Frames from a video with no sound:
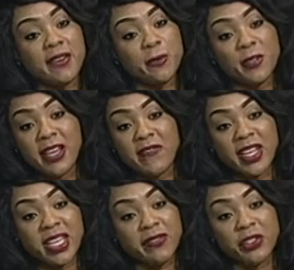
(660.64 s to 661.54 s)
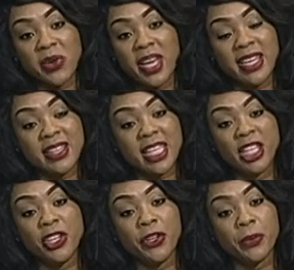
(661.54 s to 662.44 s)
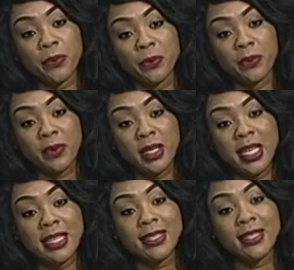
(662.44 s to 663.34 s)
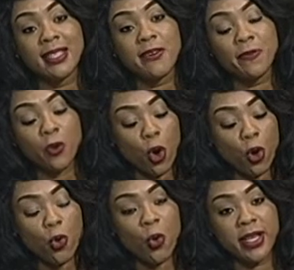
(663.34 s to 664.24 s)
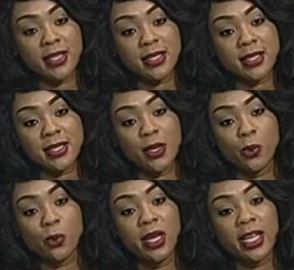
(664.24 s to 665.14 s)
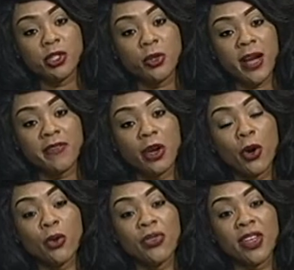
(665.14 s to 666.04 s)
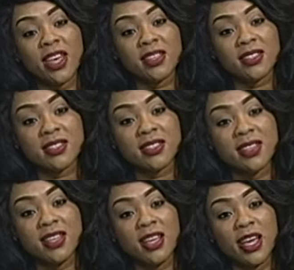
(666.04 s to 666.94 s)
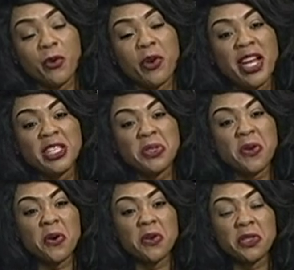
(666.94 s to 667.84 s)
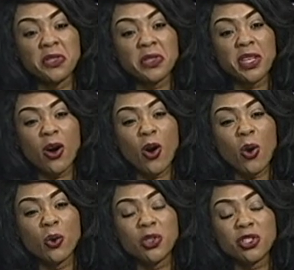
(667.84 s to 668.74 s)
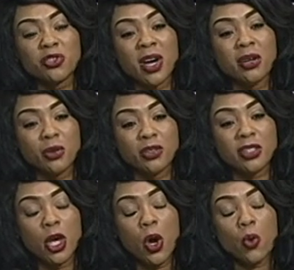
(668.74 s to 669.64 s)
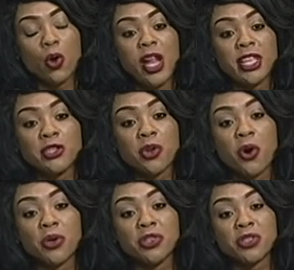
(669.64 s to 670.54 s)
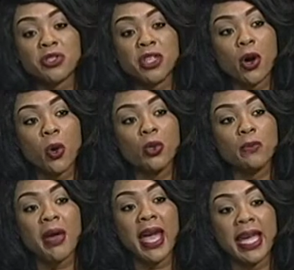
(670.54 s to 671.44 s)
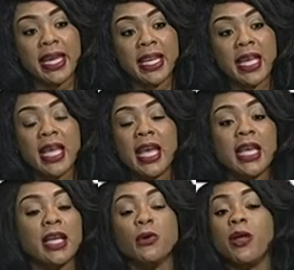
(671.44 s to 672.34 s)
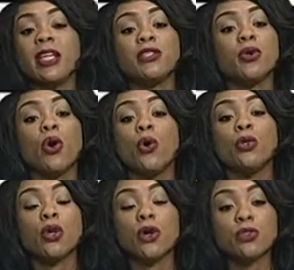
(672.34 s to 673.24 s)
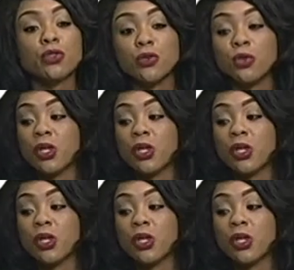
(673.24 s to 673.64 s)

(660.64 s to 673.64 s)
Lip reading: never gives you anything new. The devil always will let you have the old things. He will let you hold on to the old struggles. Will let you hold on to the old pain. He will let you hold on to